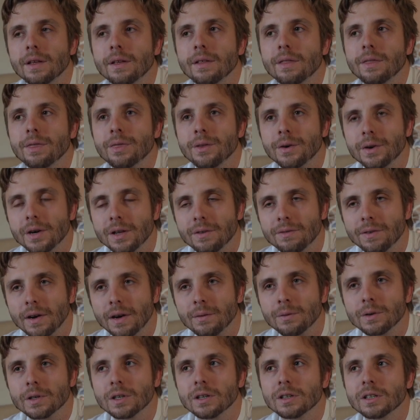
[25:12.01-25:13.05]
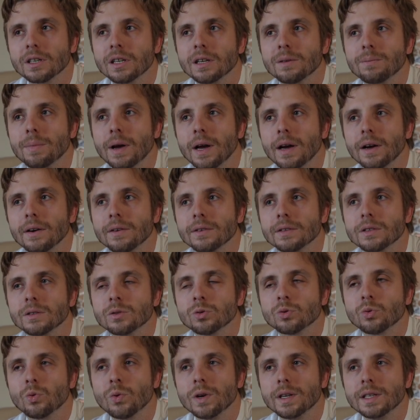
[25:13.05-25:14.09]
35, we're talking about
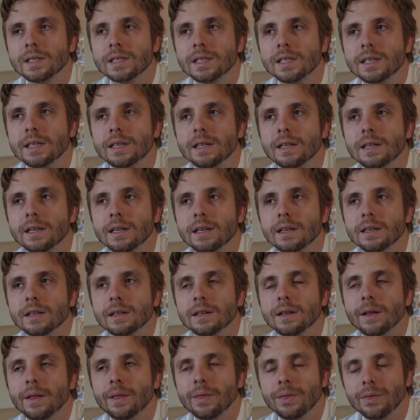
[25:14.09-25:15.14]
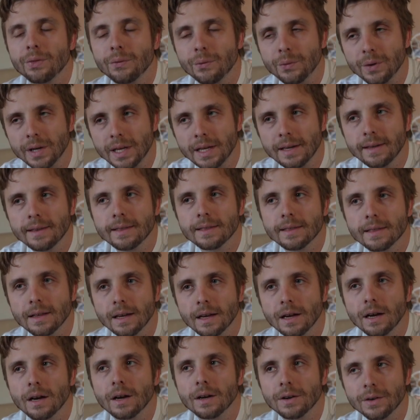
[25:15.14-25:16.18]

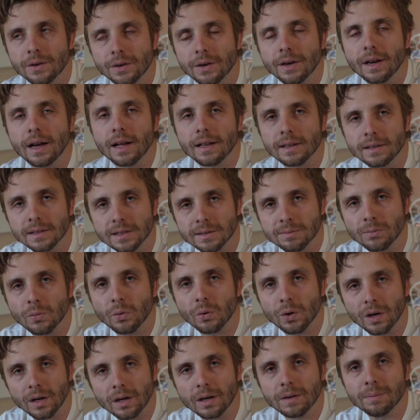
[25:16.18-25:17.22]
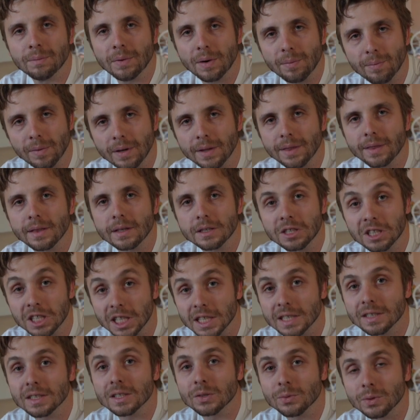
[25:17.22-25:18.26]
$2,300 more per month
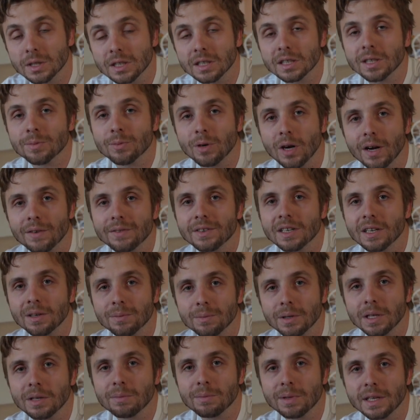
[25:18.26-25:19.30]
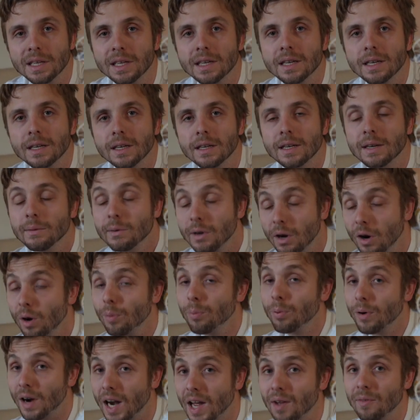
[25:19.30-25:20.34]
just switching them off Airbnb. And we are
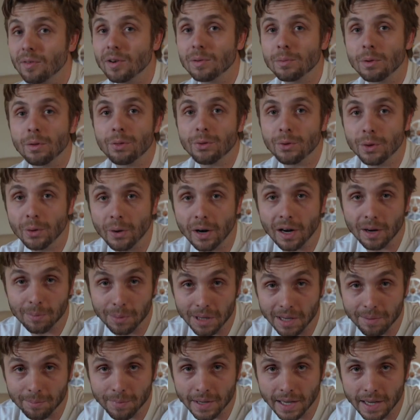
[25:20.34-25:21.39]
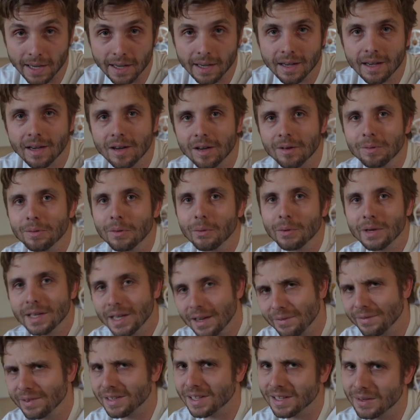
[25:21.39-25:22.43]
profitable through Airbnb, but we
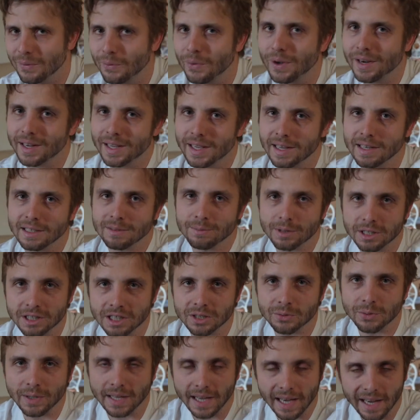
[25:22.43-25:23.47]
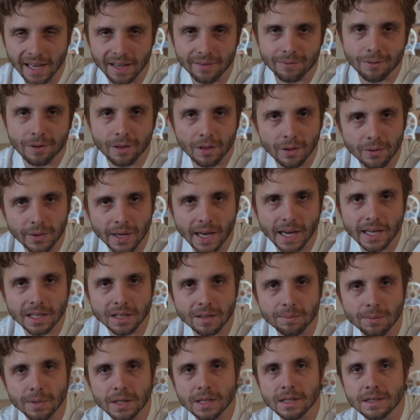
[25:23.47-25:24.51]
definitely want to get as much as we can for the
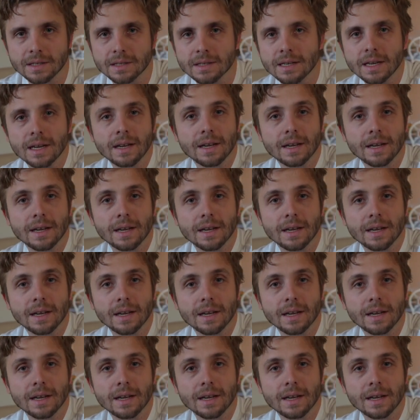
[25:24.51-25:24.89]
location because,